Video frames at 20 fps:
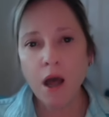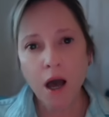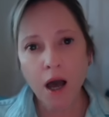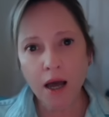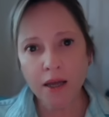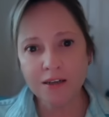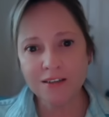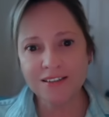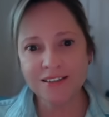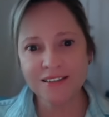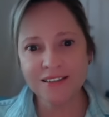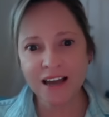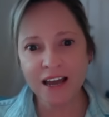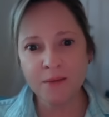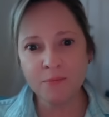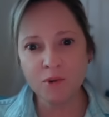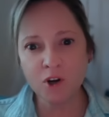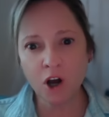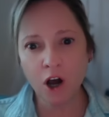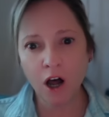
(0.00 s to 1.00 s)
on a
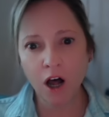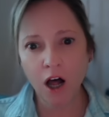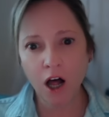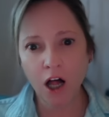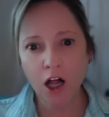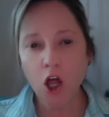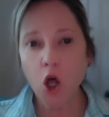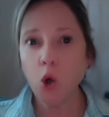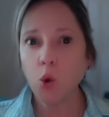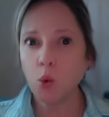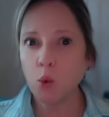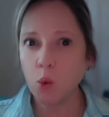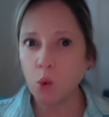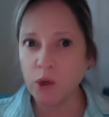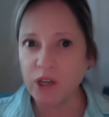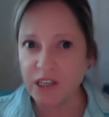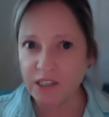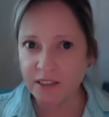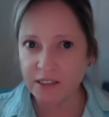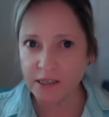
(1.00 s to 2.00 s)
Skype call
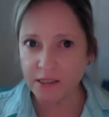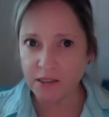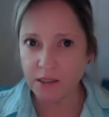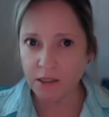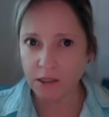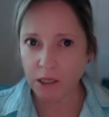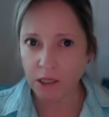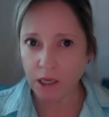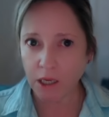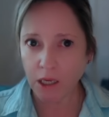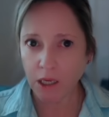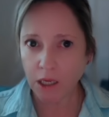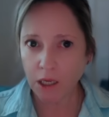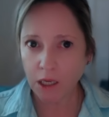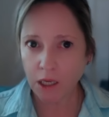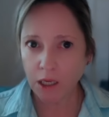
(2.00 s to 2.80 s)
recently